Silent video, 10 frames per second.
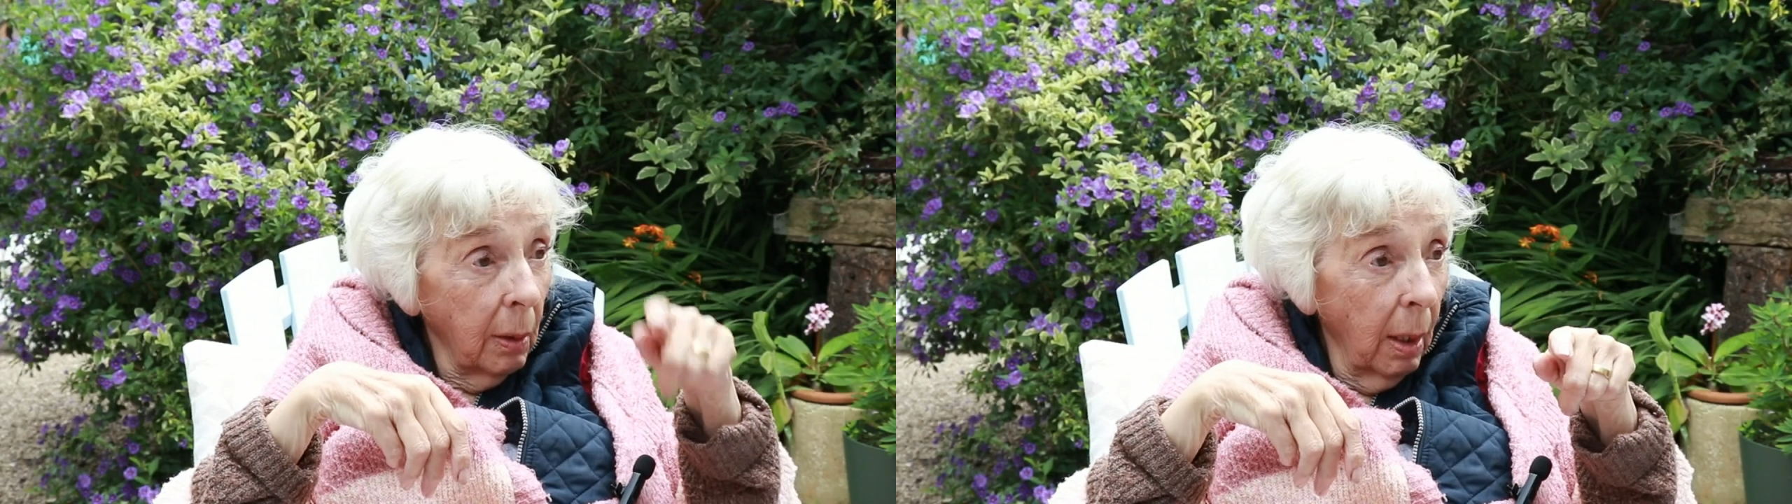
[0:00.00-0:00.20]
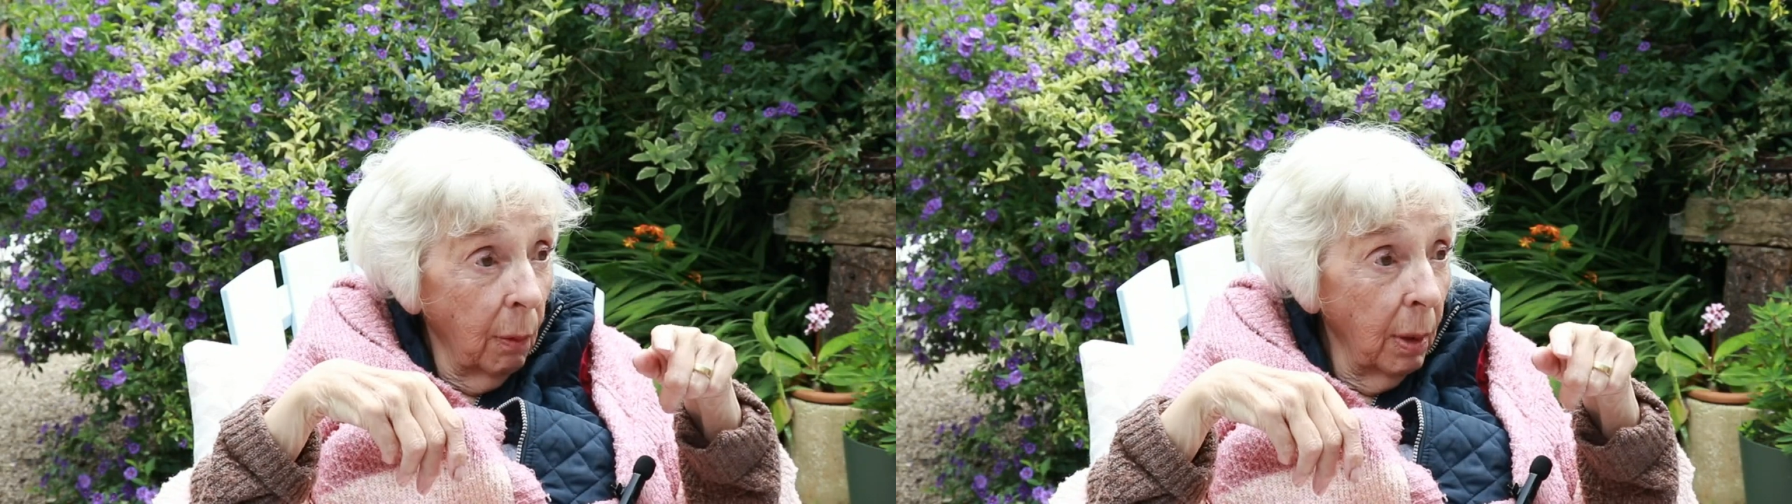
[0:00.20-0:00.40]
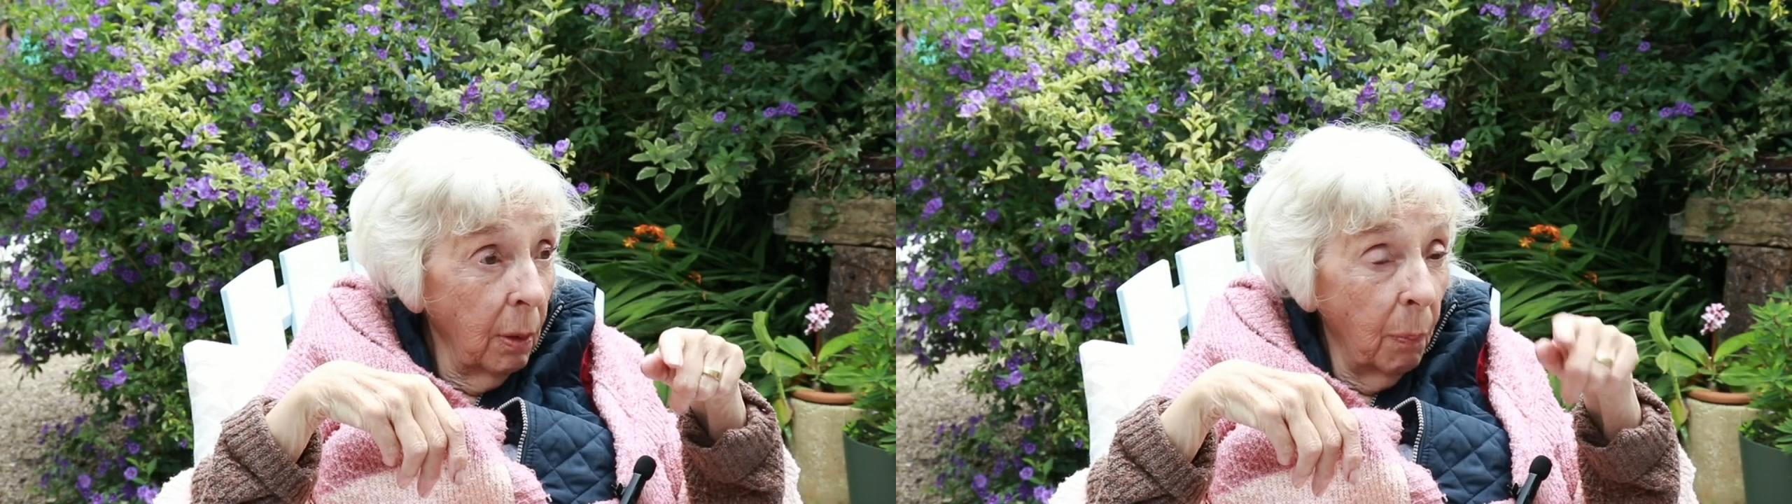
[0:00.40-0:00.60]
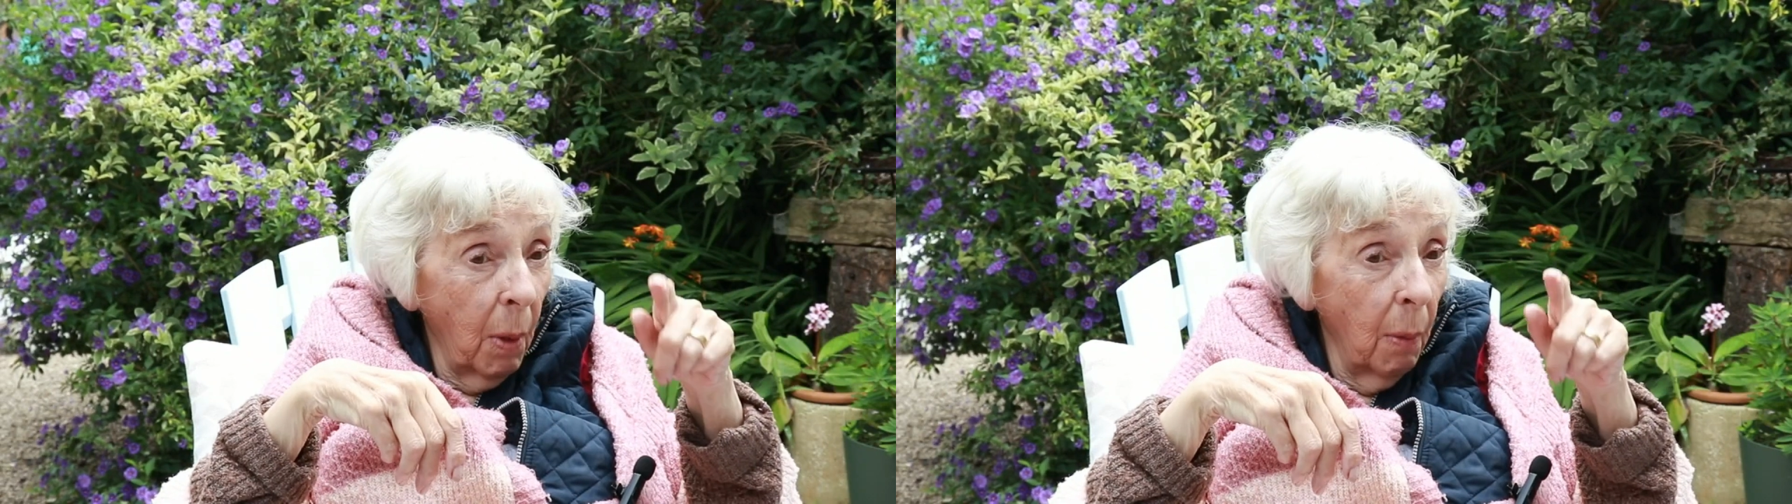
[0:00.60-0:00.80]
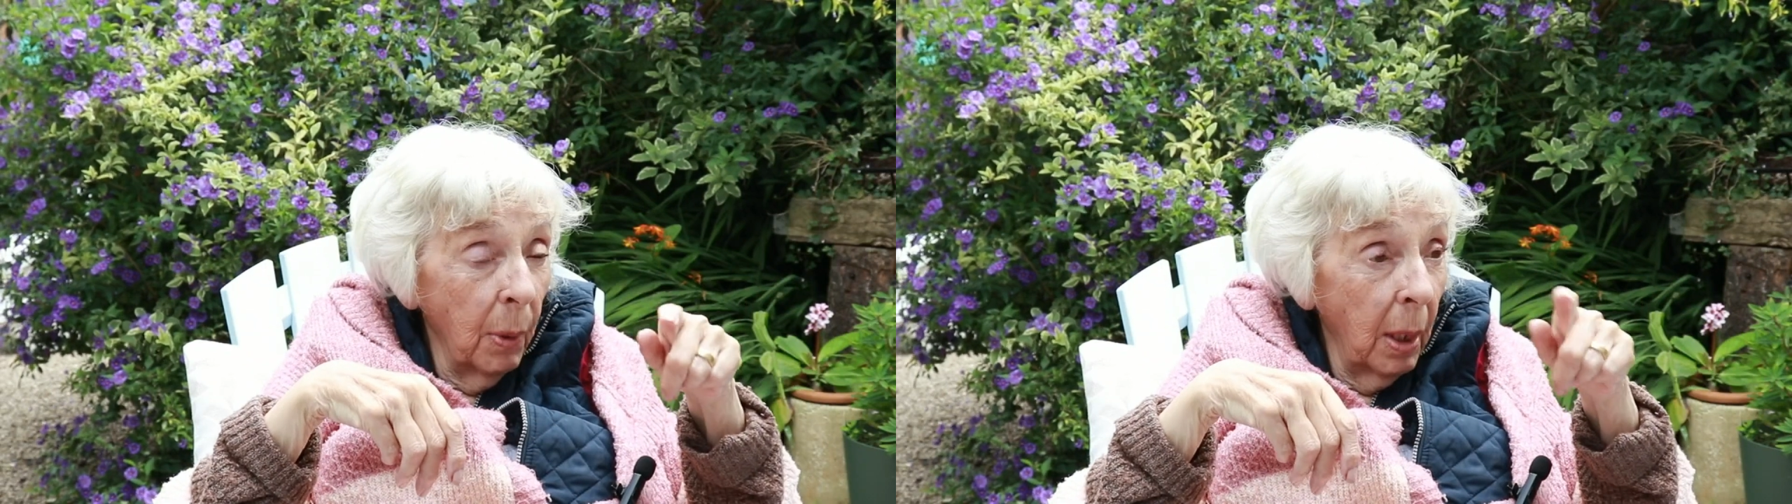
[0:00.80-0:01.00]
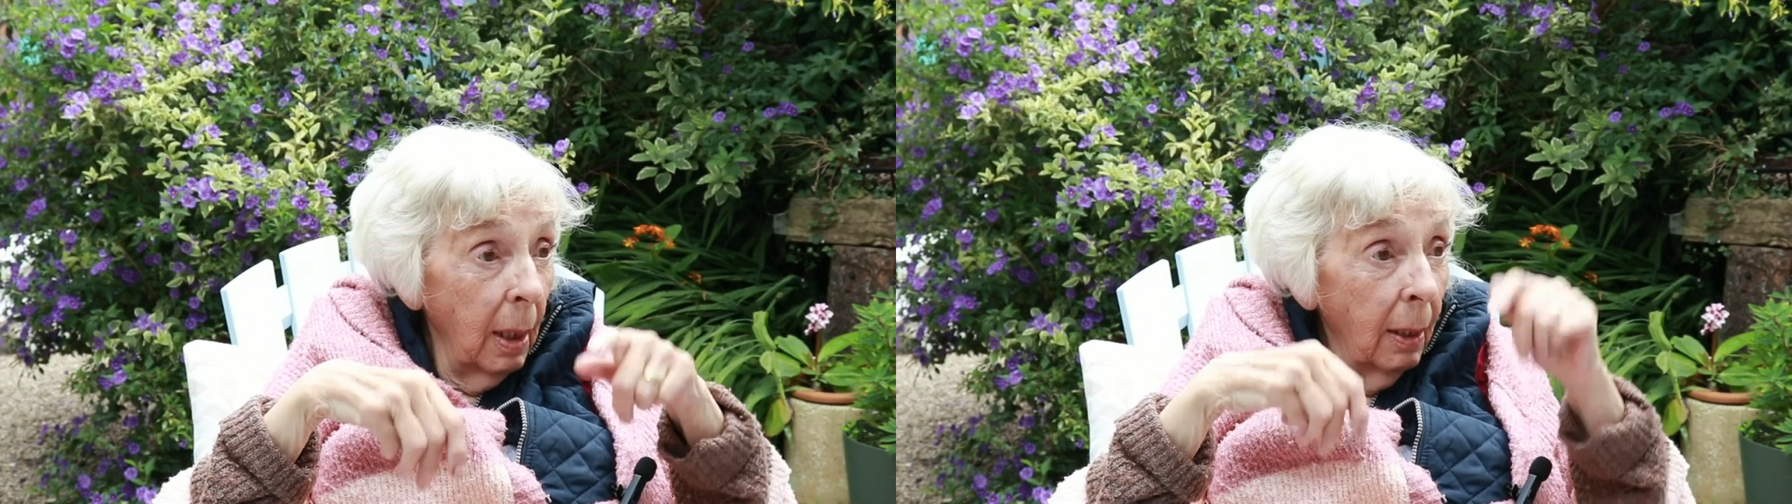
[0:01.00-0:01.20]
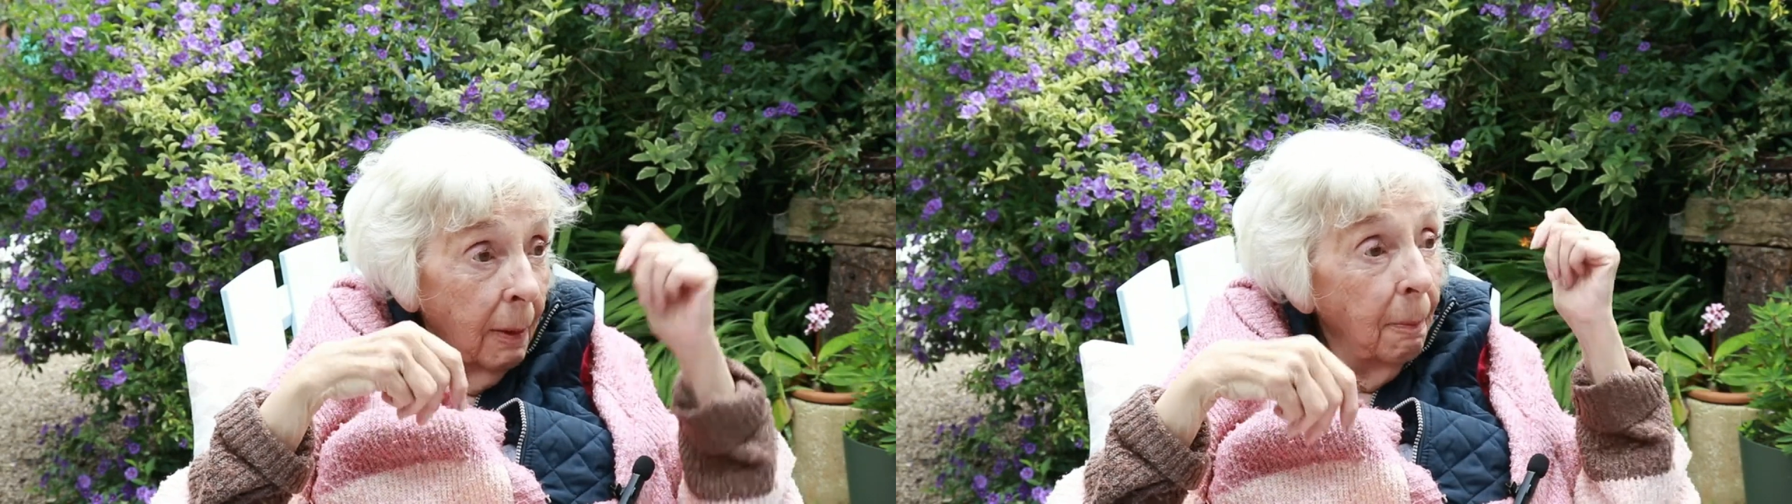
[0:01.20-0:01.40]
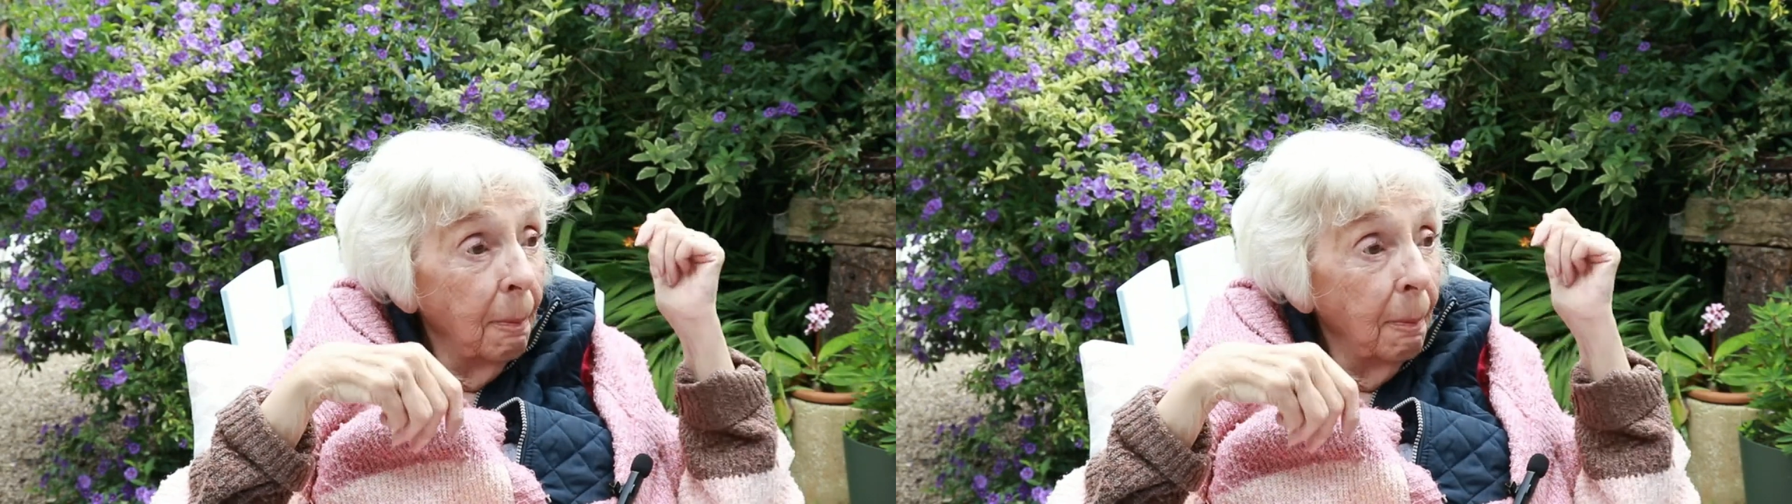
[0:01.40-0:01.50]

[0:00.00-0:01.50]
down in the bottom of the hill.